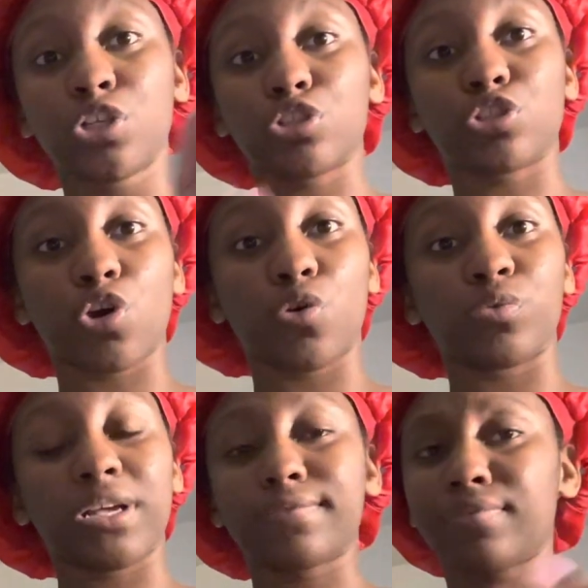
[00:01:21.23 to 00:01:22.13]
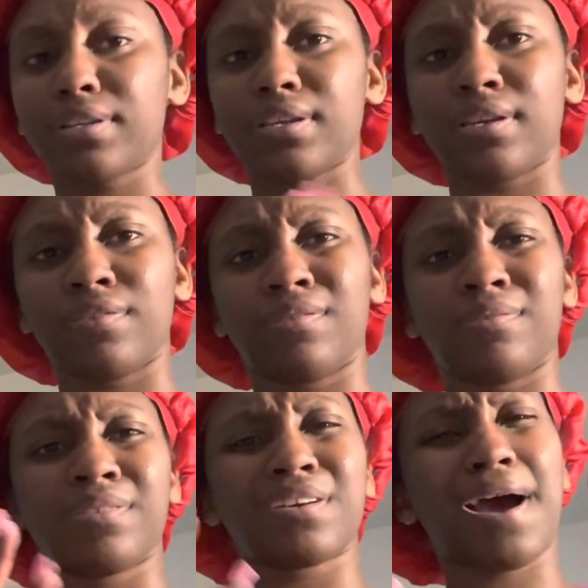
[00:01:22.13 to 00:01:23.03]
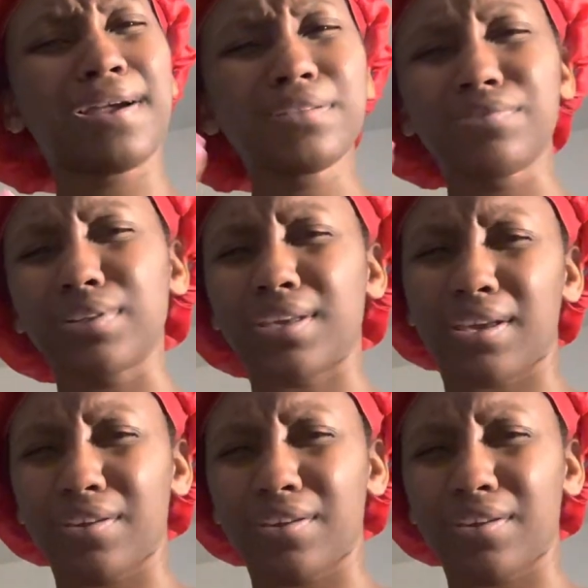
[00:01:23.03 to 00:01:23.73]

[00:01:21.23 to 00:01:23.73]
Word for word: so that's really kind of really